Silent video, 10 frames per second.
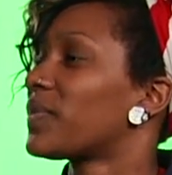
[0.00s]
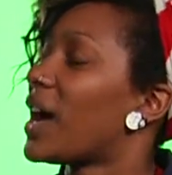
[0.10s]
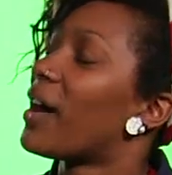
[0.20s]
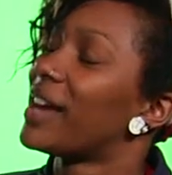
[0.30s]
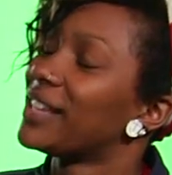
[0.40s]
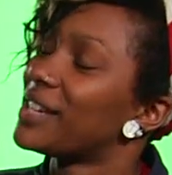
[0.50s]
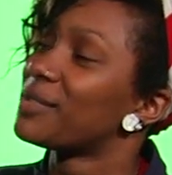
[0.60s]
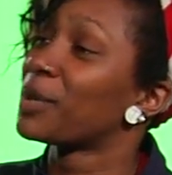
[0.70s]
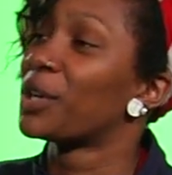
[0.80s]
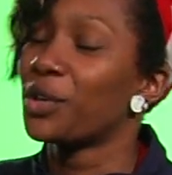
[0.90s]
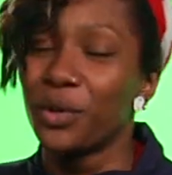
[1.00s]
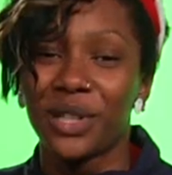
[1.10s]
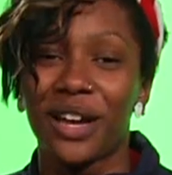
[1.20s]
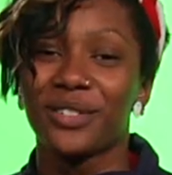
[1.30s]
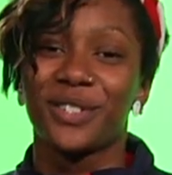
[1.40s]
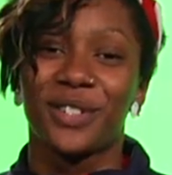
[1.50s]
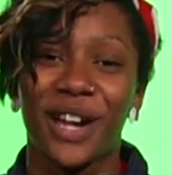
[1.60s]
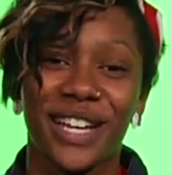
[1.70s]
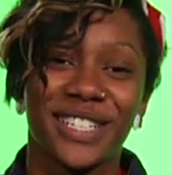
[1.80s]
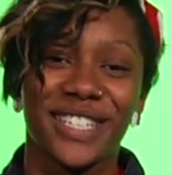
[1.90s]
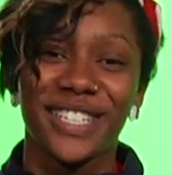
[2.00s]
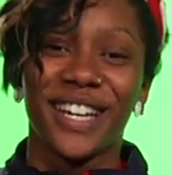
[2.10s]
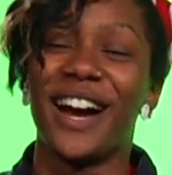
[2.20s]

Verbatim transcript: All right, ladies, we're gonna cool down, stretch.